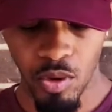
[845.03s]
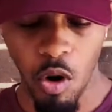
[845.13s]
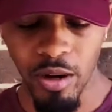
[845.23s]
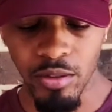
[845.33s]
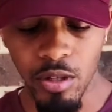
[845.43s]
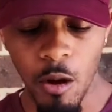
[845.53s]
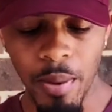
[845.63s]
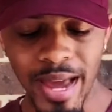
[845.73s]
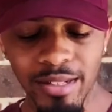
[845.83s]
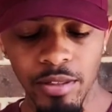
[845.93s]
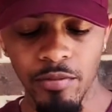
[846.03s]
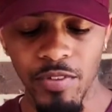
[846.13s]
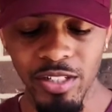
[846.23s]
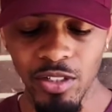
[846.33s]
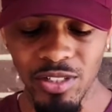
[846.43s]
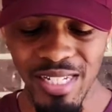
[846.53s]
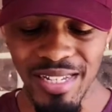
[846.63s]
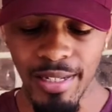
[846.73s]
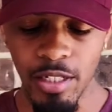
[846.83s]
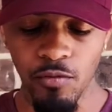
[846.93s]
Arkansas passing efficiency
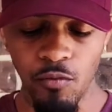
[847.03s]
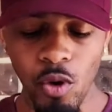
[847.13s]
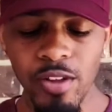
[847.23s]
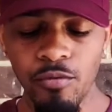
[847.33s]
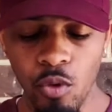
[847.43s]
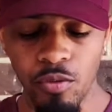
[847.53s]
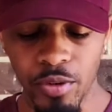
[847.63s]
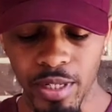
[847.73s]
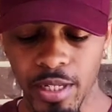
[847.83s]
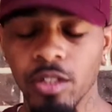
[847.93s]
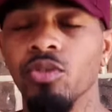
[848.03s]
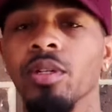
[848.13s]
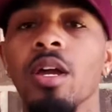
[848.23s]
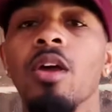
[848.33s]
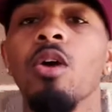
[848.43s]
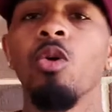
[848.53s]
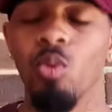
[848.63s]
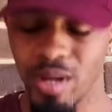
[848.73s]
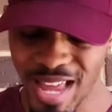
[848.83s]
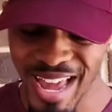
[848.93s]
is 44th in the country
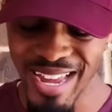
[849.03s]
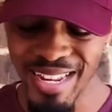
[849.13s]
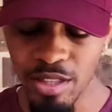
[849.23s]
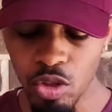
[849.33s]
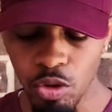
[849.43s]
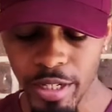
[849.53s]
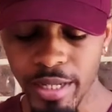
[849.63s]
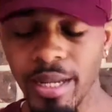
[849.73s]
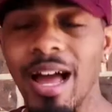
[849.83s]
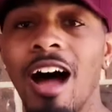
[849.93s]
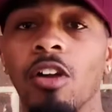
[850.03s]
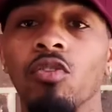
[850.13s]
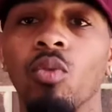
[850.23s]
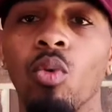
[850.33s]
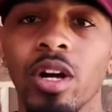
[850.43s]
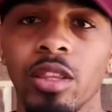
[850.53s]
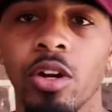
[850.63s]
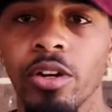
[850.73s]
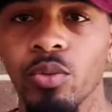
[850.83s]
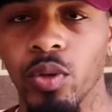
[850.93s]
with 83 out of
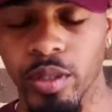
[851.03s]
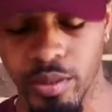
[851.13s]
131.